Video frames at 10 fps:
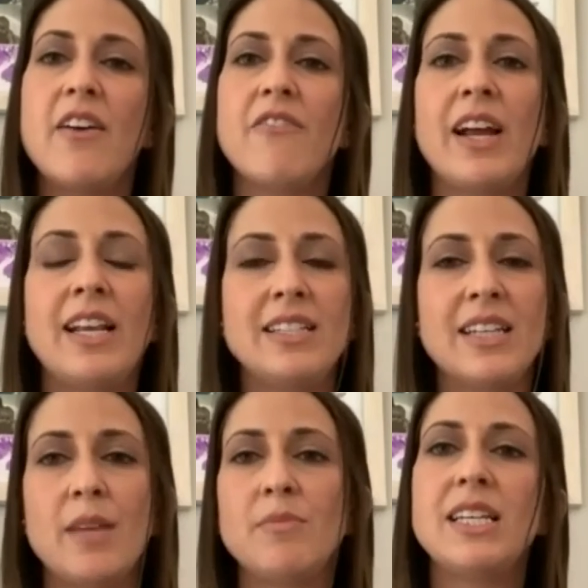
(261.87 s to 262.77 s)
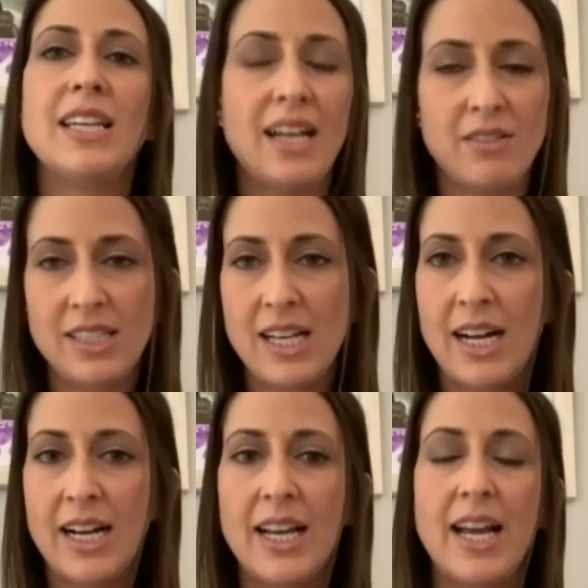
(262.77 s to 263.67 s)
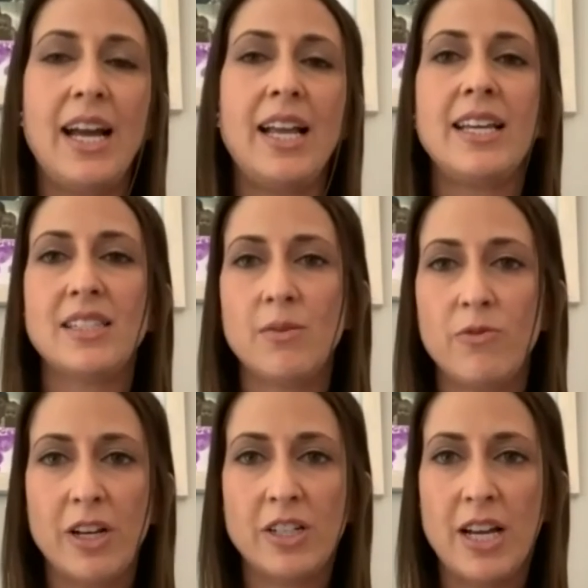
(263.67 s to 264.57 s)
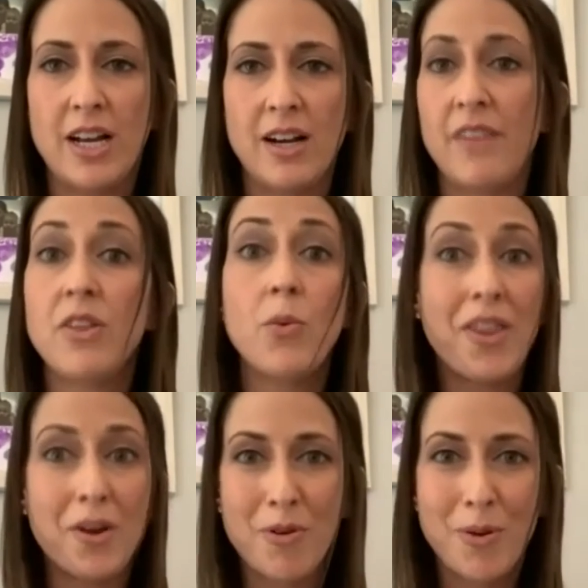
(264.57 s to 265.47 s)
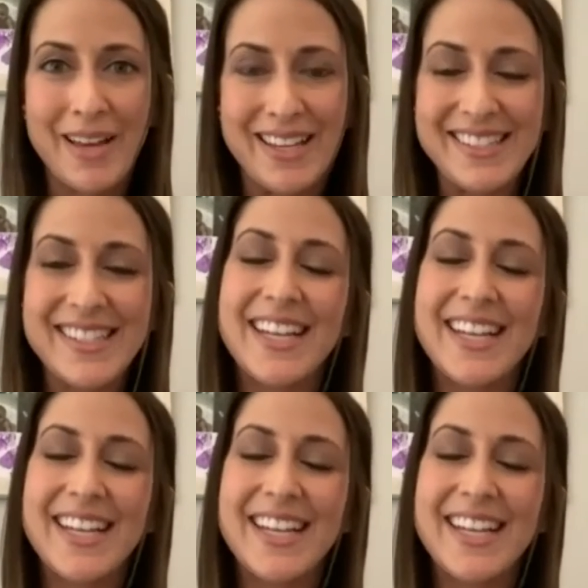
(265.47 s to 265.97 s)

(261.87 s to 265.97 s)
Finding time to get outside and get some fresh air if the weather permits.